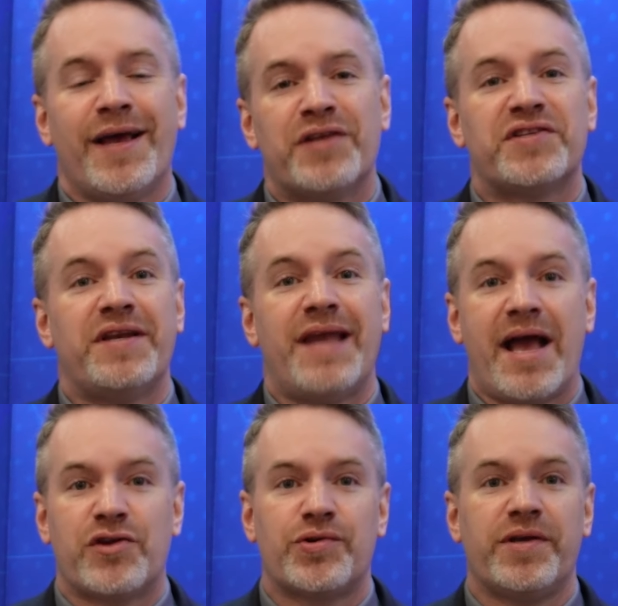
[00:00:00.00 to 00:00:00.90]
It's a
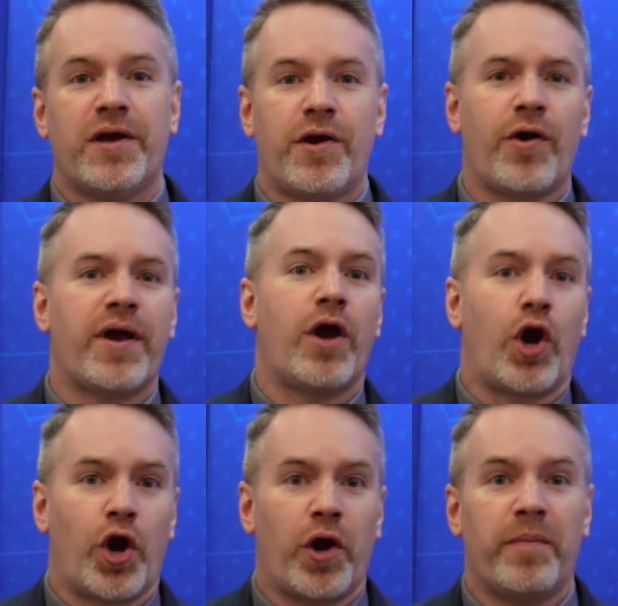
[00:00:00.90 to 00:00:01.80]
naturally occurring
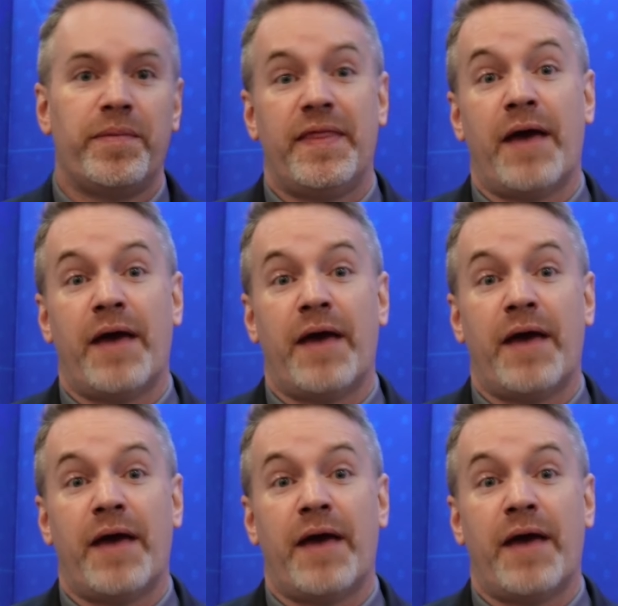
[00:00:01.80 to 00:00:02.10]
herb